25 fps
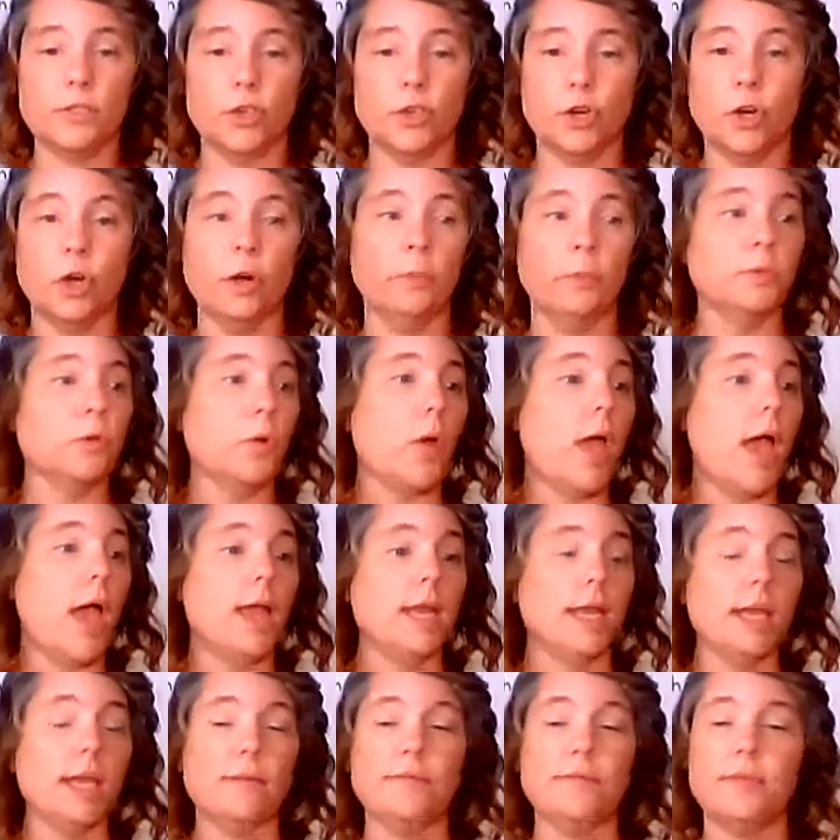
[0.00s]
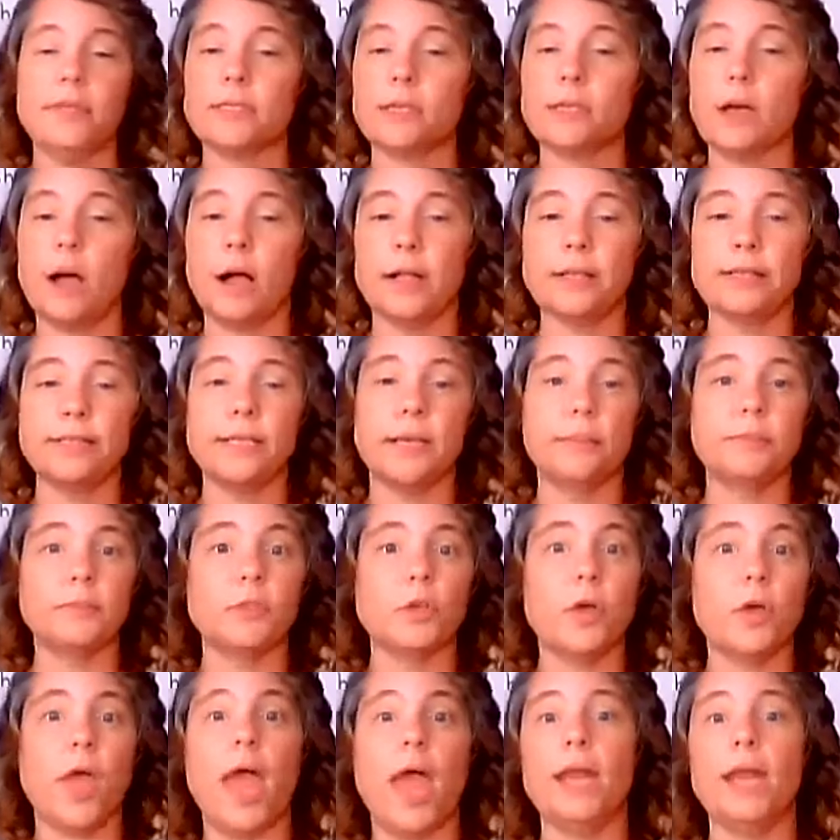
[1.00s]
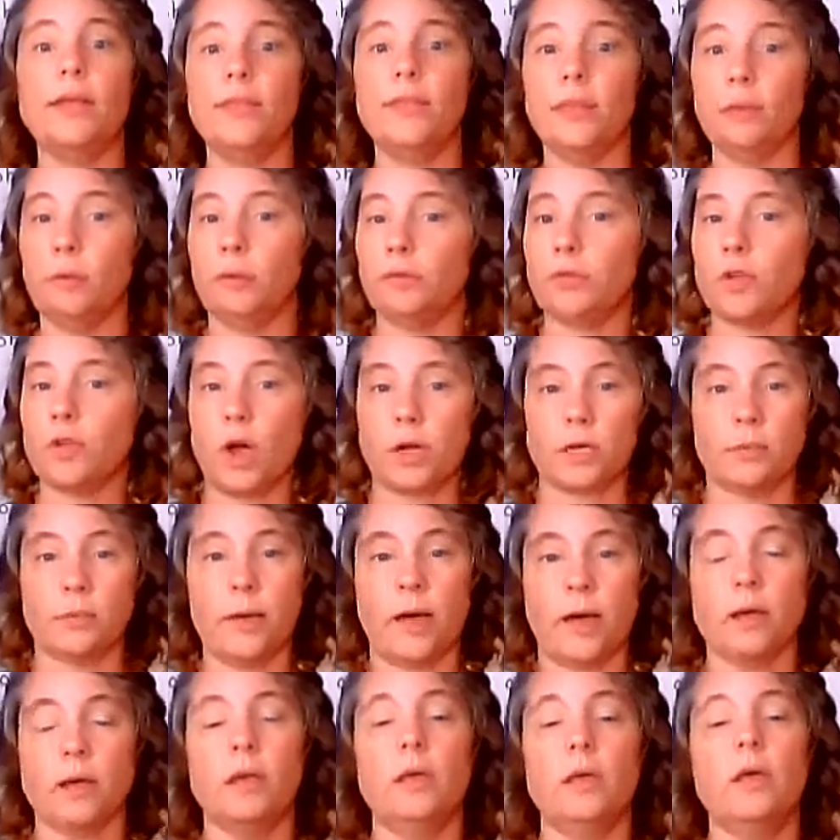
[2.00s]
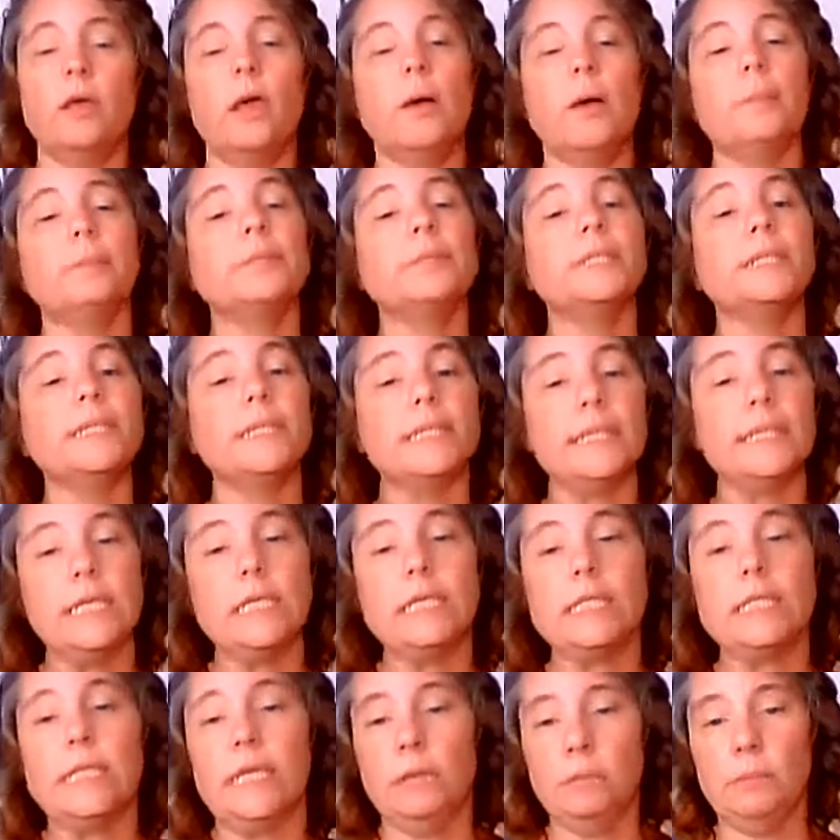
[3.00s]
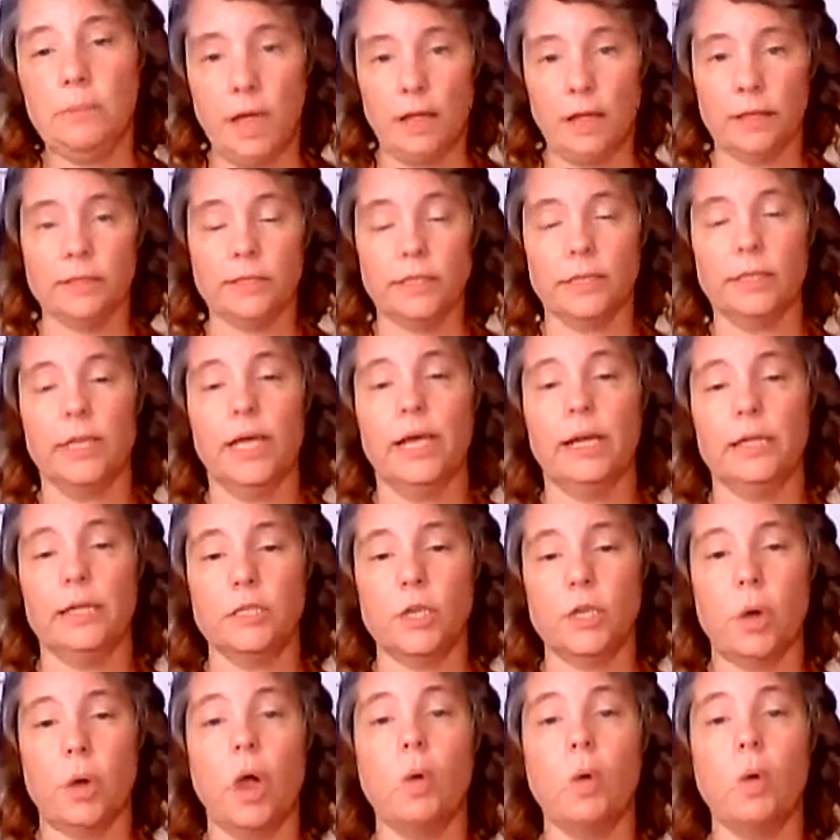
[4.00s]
terms or any of these concepts or anything we've talked about, please email us and let us know.